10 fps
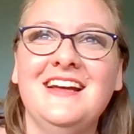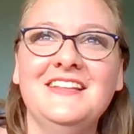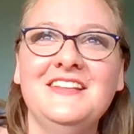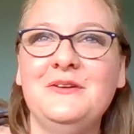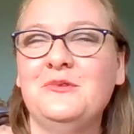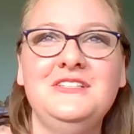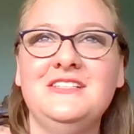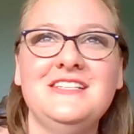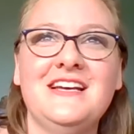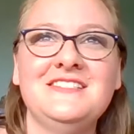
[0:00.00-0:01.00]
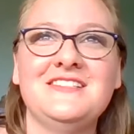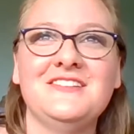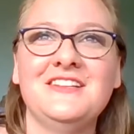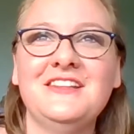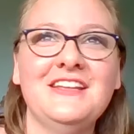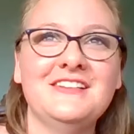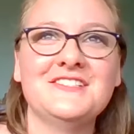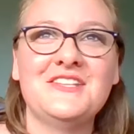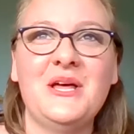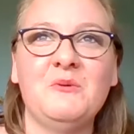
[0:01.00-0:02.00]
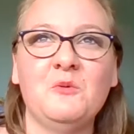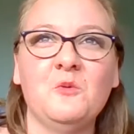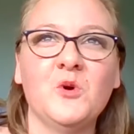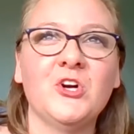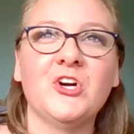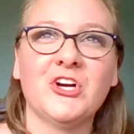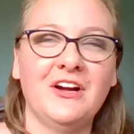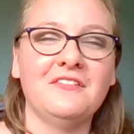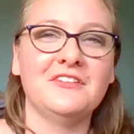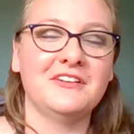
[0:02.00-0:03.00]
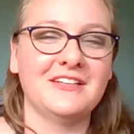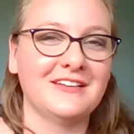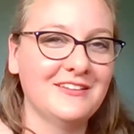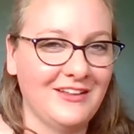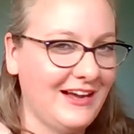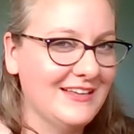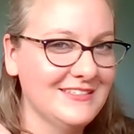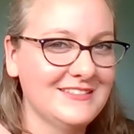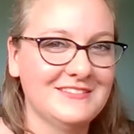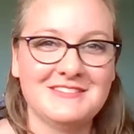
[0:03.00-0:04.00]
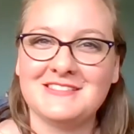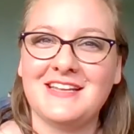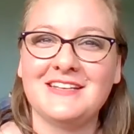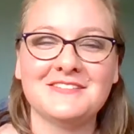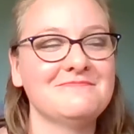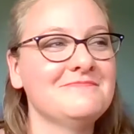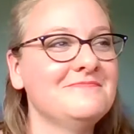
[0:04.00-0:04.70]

and they wouldn't test on the things that were covered in class. It was like,